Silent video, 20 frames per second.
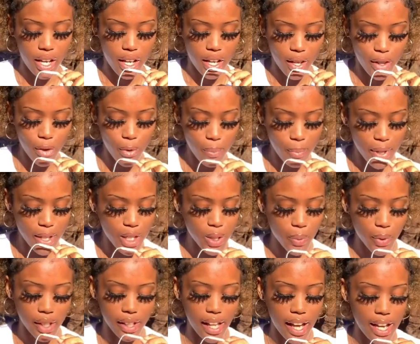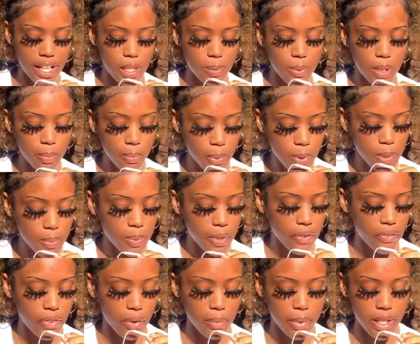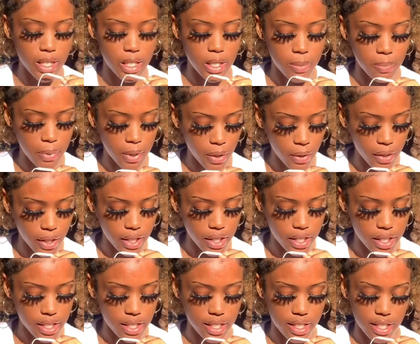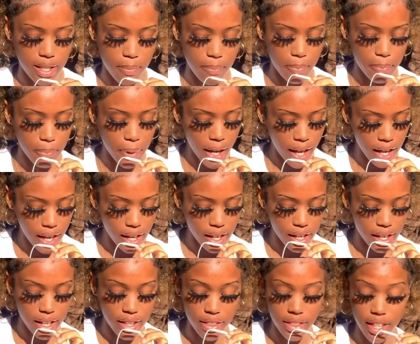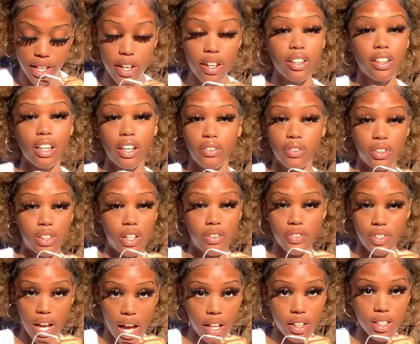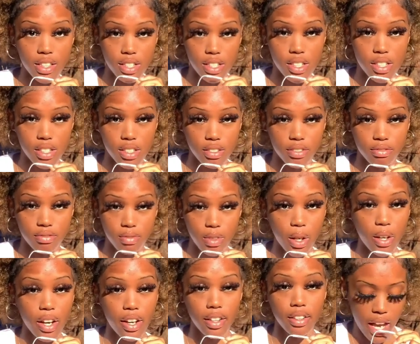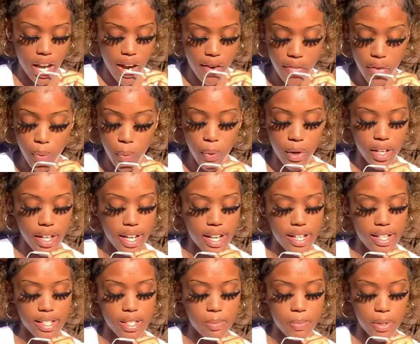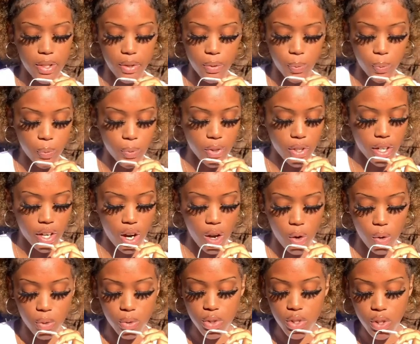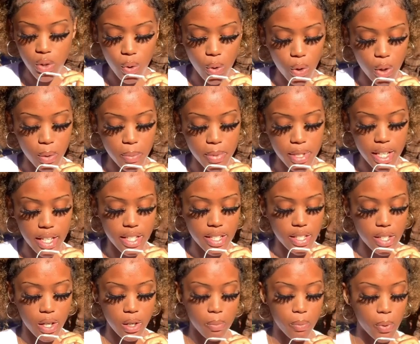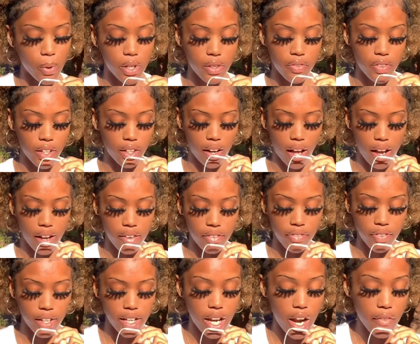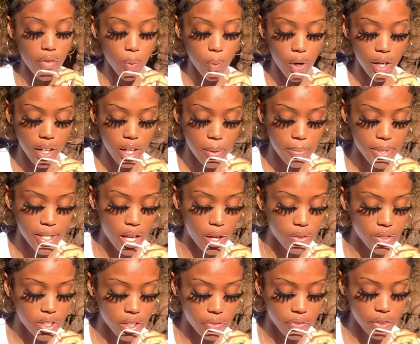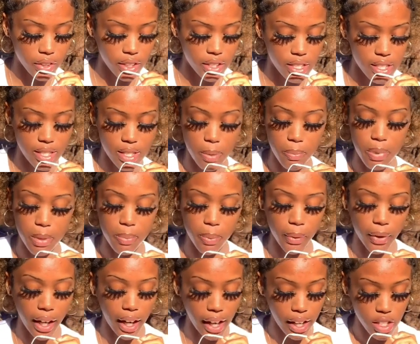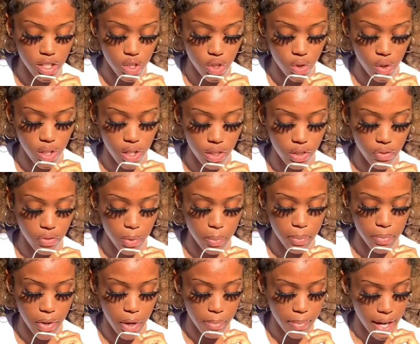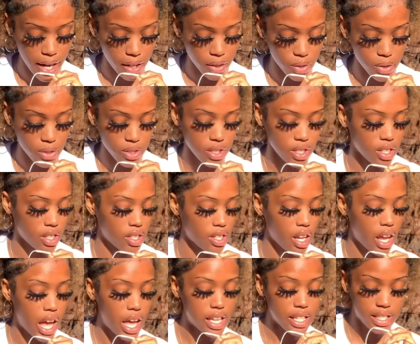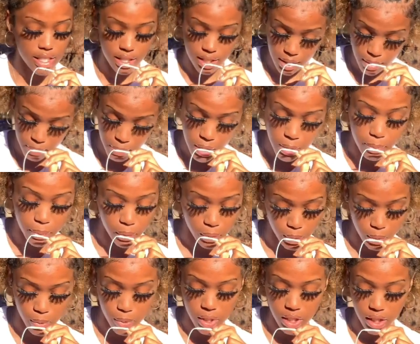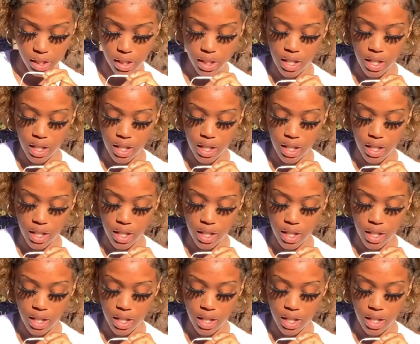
You must realize people speak from experience, pain, and their level of knowledge. Okay, everyone has been through their own storms at a certain point of their life, and everyone comes out differently. Some people gain strength from their battles and some people lose it.